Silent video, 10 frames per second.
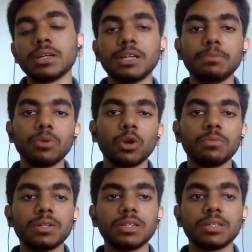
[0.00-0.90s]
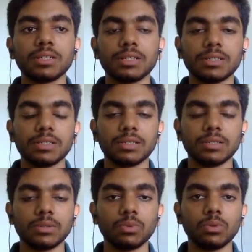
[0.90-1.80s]
A deployment
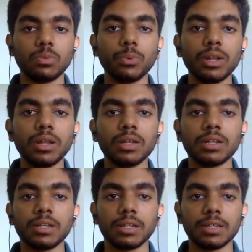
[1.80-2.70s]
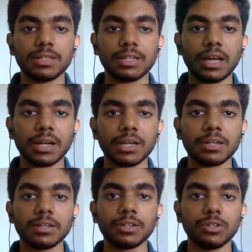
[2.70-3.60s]
will
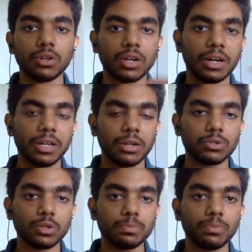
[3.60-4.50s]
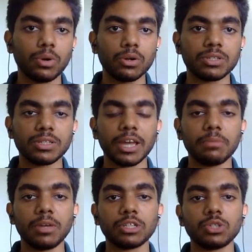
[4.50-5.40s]
target your containers or pods and
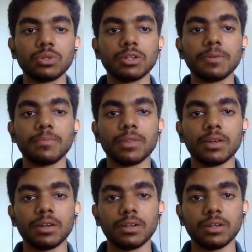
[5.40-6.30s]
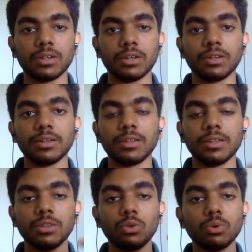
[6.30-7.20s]
make sure uh,
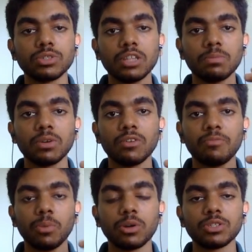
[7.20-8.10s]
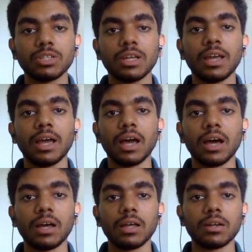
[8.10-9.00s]
those number of pods
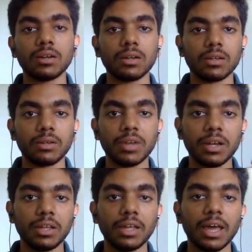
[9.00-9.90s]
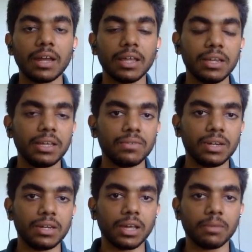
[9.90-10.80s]
are ready at any
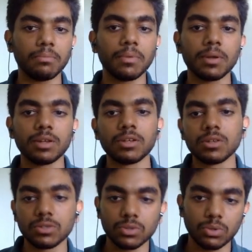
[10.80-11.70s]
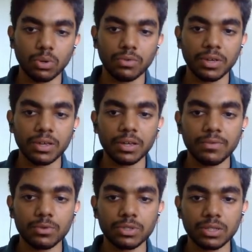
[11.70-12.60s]
given time. So over here,
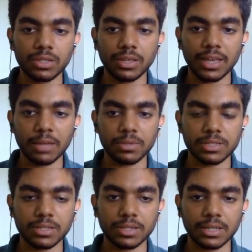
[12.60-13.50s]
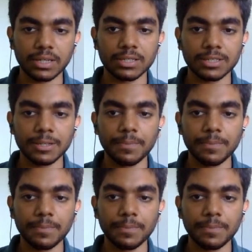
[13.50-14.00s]
if you see the YAML syntax